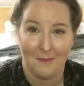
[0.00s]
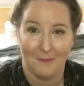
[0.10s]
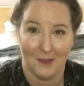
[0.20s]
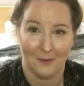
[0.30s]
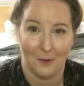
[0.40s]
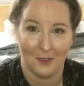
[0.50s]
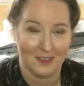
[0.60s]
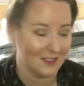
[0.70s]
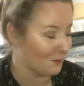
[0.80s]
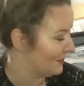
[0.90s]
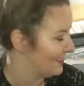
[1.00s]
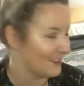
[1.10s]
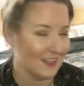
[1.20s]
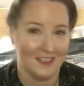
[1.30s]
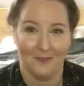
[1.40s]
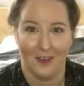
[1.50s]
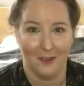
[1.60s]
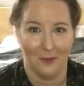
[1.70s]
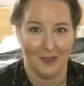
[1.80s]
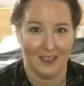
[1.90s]
But of course, this one decided to
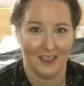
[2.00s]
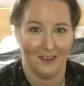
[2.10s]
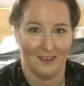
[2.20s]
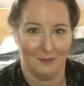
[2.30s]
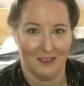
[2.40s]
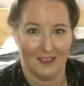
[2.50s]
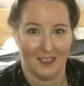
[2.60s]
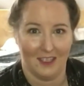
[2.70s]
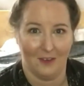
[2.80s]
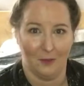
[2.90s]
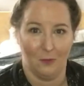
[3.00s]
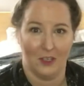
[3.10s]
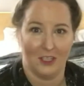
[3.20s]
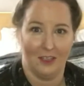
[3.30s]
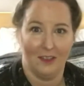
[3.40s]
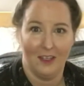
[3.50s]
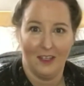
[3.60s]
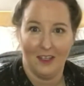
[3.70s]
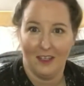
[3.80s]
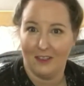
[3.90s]
follow me in here and has been sitting here and watching
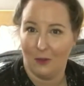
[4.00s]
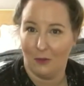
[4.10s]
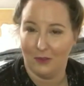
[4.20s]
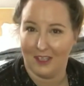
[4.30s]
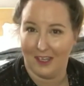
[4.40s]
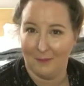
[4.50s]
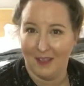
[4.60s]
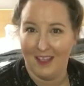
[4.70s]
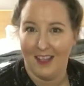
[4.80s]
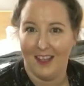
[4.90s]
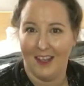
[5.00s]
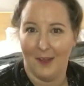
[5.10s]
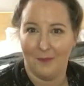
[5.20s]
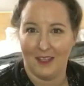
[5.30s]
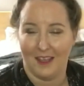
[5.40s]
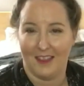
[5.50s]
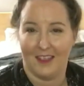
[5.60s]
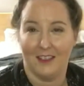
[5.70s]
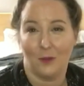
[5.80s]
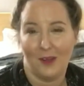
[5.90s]
the whole time. I
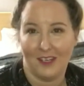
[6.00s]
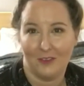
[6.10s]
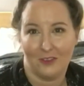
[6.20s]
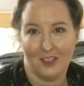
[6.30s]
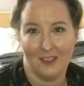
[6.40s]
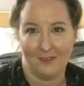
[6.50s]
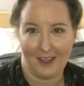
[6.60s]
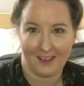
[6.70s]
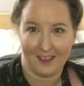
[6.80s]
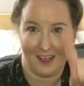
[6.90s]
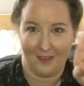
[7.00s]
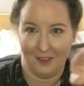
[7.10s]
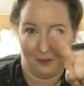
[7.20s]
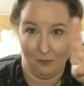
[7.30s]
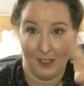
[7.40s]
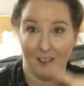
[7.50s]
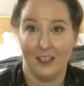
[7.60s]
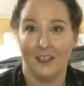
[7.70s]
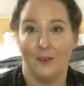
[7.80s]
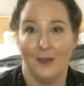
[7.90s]
think he's quite interested in the fact that I have a little ring
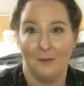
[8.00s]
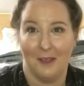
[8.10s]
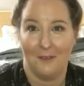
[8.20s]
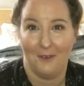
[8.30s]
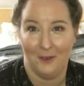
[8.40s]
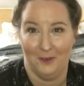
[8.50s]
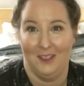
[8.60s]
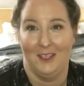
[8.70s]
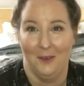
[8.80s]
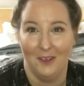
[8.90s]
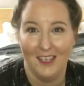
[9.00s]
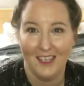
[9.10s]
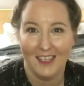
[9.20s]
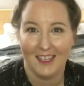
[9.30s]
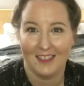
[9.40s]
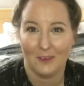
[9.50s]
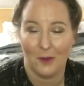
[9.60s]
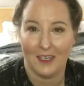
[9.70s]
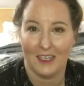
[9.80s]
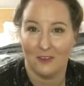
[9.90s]
light around my phone, so it's
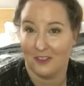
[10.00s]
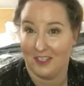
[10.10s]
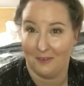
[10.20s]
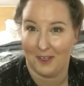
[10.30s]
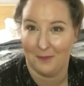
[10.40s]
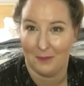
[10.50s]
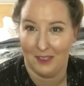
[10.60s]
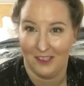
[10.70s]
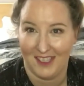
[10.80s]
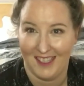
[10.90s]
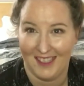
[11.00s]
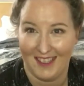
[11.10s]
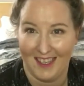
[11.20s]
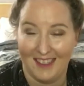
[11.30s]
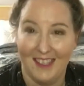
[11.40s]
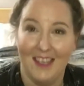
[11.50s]
quite interesting for him to be looking at that.